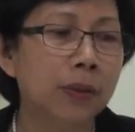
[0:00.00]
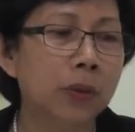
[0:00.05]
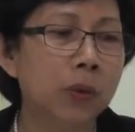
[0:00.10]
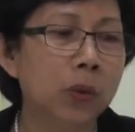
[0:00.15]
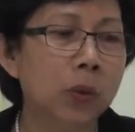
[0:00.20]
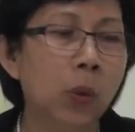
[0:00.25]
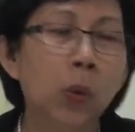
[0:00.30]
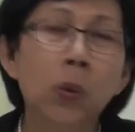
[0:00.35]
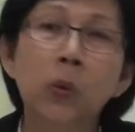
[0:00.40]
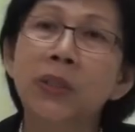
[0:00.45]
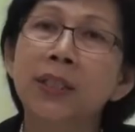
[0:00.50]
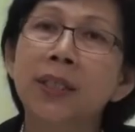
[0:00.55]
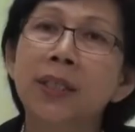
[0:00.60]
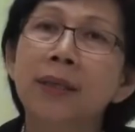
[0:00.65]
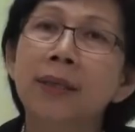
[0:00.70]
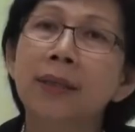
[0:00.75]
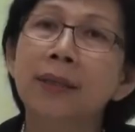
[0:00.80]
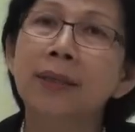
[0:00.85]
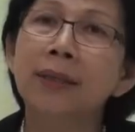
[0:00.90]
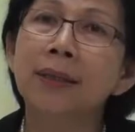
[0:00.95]

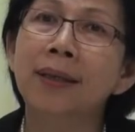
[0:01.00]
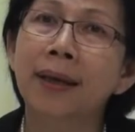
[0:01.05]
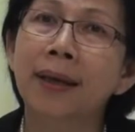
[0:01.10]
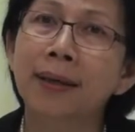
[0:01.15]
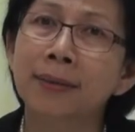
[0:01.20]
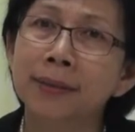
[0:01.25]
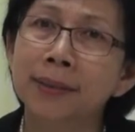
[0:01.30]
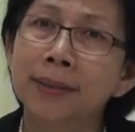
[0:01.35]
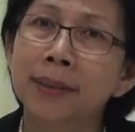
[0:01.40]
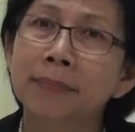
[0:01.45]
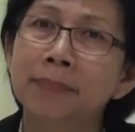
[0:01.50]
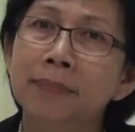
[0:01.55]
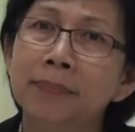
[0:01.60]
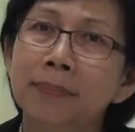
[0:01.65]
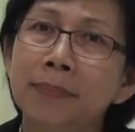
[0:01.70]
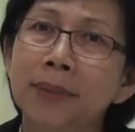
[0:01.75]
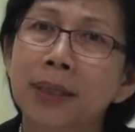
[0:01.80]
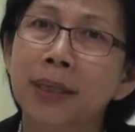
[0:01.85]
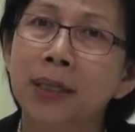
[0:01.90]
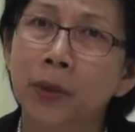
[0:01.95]
losing
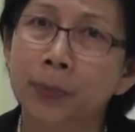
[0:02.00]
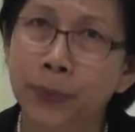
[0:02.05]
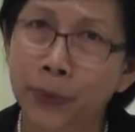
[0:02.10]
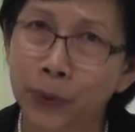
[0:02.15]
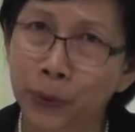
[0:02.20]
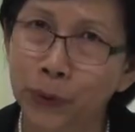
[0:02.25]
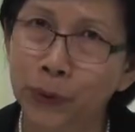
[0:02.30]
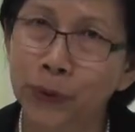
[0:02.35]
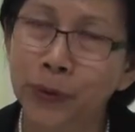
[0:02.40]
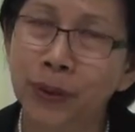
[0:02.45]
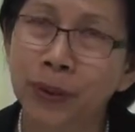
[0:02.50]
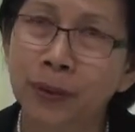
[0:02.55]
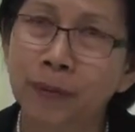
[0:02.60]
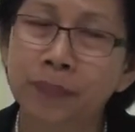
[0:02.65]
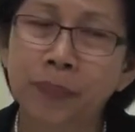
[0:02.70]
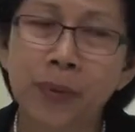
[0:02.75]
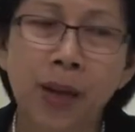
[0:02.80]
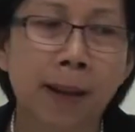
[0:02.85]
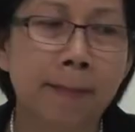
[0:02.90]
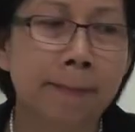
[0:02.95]
calcium in your bone,
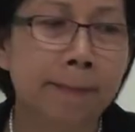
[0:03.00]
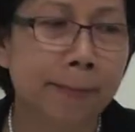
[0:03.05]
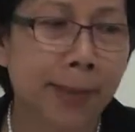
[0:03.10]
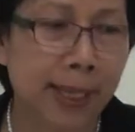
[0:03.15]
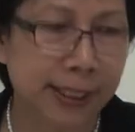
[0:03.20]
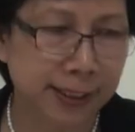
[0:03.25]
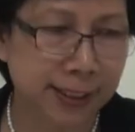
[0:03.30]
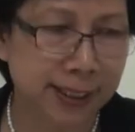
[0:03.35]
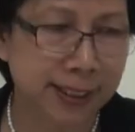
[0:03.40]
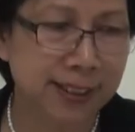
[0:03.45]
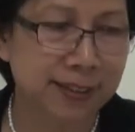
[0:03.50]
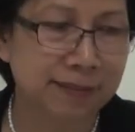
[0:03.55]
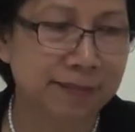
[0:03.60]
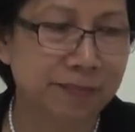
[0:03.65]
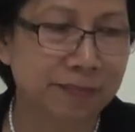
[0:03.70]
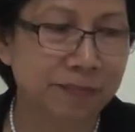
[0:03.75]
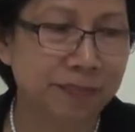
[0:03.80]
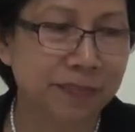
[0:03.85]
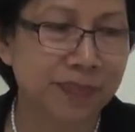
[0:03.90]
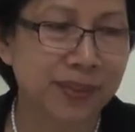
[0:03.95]
but
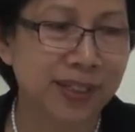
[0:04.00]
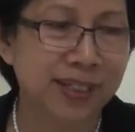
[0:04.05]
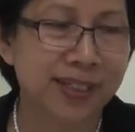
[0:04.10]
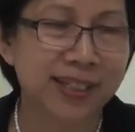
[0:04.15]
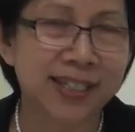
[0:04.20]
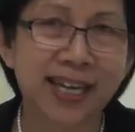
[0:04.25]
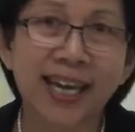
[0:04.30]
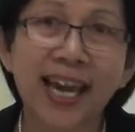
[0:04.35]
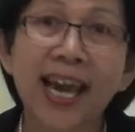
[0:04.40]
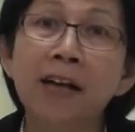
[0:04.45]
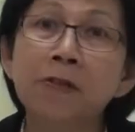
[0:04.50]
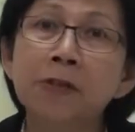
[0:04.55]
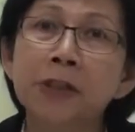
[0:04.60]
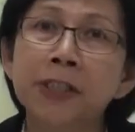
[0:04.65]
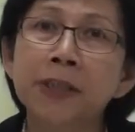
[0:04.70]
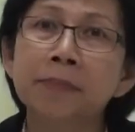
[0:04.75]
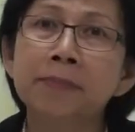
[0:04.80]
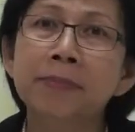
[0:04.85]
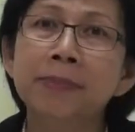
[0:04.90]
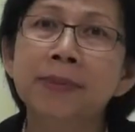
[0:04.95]
the
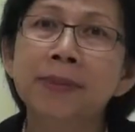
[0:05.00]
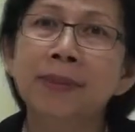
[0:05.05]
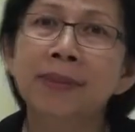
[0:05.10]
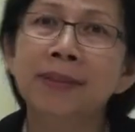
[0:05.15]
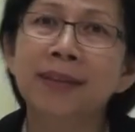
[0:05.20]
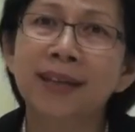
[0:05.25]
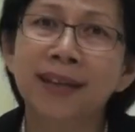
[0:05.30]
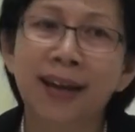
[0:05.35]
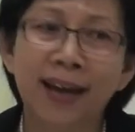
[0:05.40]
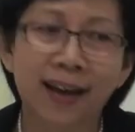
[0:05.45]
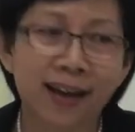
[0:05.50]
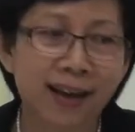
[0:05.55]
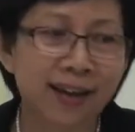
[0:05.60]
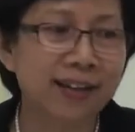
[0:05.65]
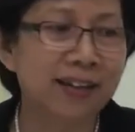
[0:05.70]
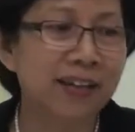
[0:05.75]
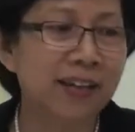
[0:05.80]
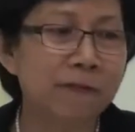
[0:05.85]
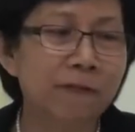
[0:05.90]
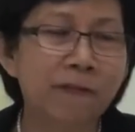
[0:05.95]
calciums
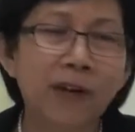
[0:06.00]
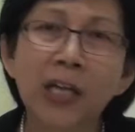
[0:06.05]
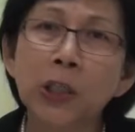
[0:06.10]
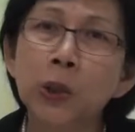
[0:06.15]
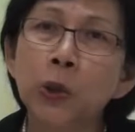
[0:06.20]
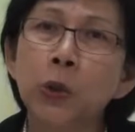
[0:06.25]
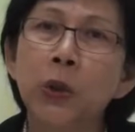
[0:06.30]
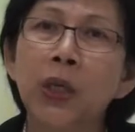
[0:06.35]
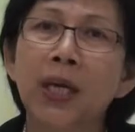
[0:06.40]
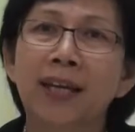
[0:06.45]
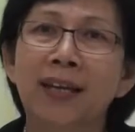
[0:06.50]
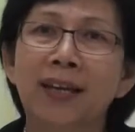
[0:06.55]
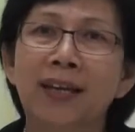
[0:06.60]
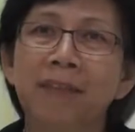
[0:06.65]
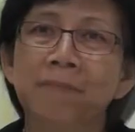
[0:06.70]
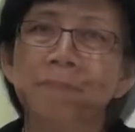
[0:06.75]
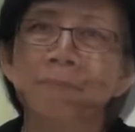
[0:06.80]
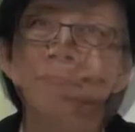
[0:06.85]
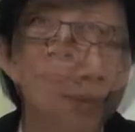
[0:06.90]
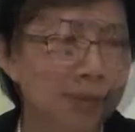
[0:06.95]
can
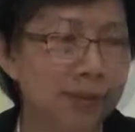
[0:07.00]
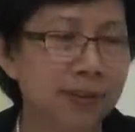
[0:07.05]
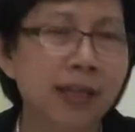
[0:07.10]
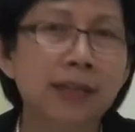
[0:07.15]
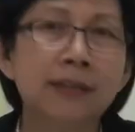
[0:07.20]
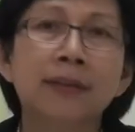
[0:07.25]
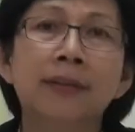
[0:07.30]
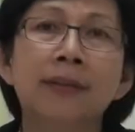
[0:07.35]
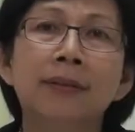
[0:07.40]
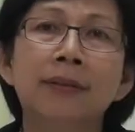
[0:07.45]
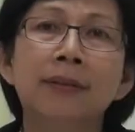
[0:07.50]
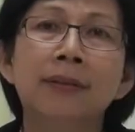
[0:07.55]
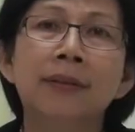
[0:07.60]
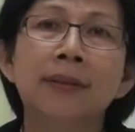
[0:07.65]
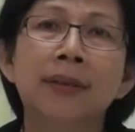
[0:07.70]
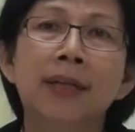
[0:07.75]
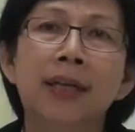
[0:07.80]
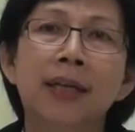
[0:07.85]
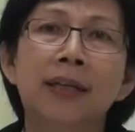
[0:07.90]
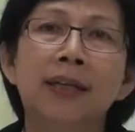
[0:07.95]
eventually
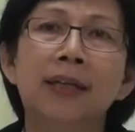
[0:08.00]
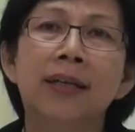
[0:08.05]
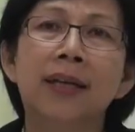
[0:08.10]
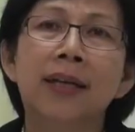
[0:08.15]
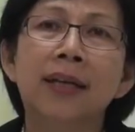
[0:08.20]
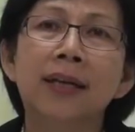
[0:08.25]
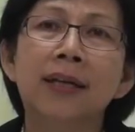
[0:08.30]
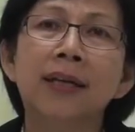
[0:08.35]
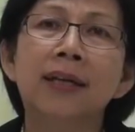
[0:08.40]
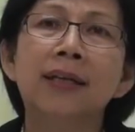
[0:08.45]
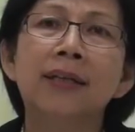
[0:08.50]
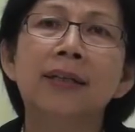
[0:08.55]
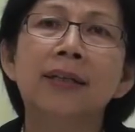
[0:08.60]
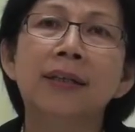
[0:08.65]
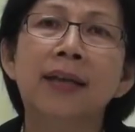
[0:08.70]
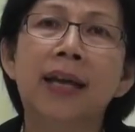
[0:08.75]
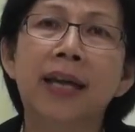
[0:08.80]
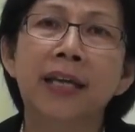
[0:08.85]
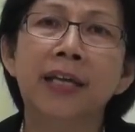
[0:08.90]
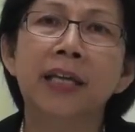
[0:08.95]
settle in the
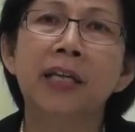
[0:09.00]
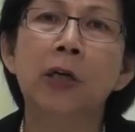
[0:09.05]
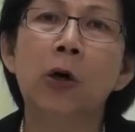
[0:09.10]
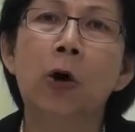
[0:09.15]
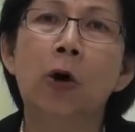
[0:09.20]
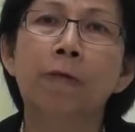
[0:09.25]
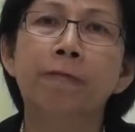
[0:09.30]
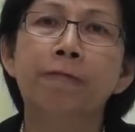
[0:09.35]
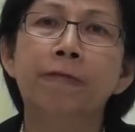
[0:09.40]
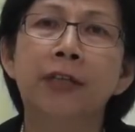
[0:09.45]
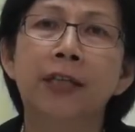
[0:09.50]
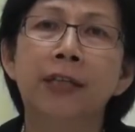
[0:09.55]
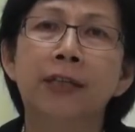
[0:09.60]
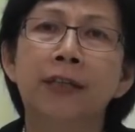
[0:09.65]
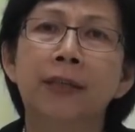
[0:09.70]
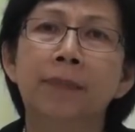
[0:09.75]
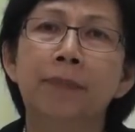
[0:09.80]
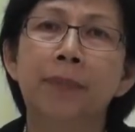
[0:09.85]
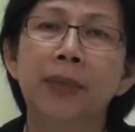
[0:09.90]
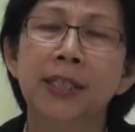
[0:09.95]
inner layer of
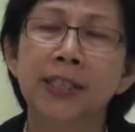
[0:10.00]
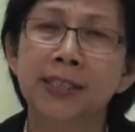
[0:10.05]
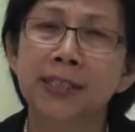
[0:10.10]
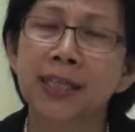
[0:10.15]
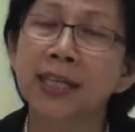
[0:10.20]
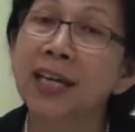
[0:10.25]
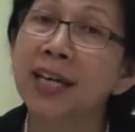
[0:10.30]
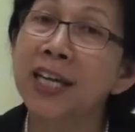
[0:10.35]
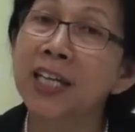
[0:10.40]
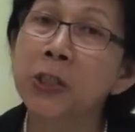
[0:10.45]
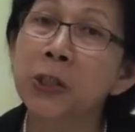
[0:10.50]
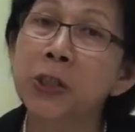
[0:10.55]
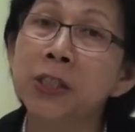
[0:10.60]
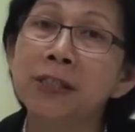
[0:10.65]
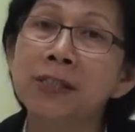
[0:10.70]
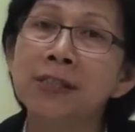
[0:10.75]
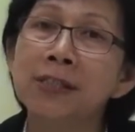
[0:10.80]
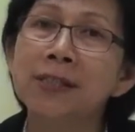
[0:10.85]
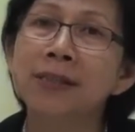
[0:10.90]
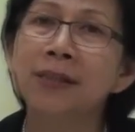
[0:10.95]
the blood
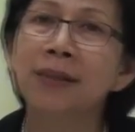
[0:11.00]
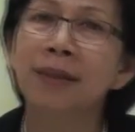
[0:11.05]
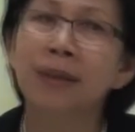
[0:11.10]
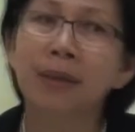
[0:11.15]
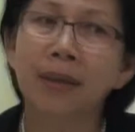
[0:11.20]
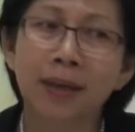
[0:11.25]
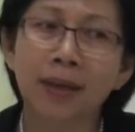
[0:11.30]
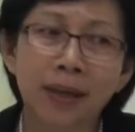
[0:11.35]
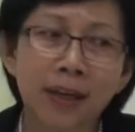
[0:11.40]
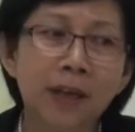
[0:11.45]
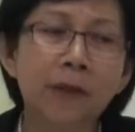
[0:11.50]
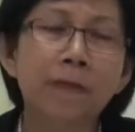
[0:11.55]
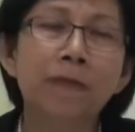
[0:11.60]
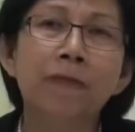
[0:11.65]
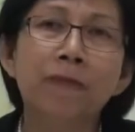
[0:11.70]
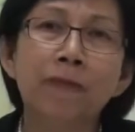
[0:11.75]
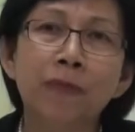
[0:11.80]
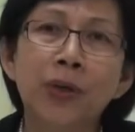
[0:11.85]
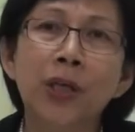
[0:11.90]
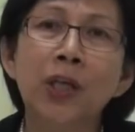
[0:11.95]
circulations if
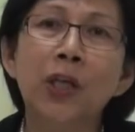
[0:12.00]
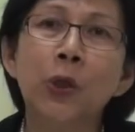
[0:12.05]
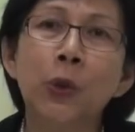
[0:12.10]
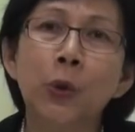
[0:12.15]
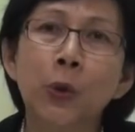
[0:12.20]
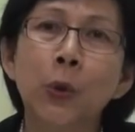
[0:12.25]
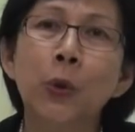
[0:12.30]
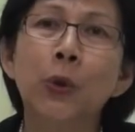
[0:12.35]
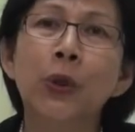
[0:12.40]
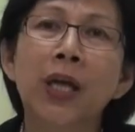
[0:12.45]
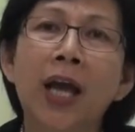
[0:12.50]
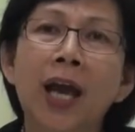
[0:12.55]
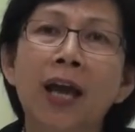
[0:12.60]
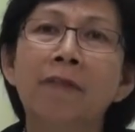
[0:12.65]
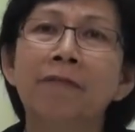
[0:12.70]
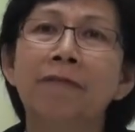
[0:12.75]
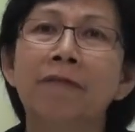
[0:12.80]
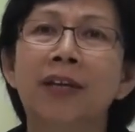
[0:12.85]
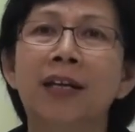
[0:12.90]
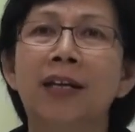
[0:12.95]
we don't
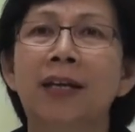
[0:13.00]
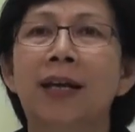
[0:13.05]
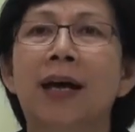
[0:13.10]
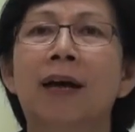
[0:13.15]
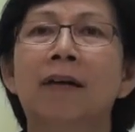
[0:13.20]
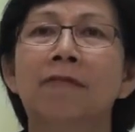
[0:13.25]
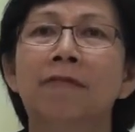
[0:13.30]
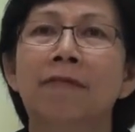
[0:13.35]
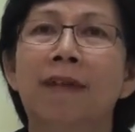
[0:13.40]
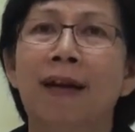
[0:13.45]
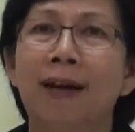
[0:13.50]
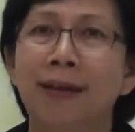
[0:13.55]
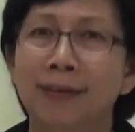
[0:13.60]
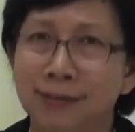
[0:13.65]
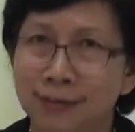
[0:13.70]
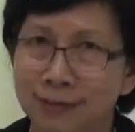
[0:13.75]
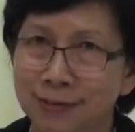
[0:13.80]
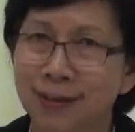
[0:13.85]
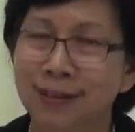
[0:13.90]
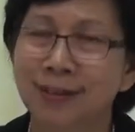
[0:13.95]
have enough
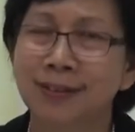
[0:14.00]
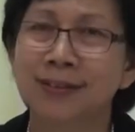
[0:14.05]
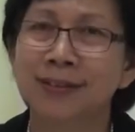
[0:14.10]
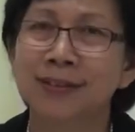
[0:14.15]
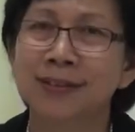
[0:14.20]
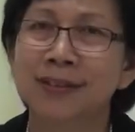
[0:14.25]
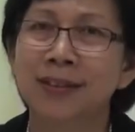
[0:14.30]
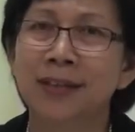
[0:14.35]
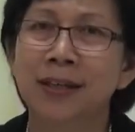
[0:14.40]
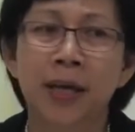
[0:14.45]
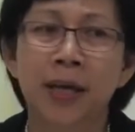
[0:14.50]
exercise.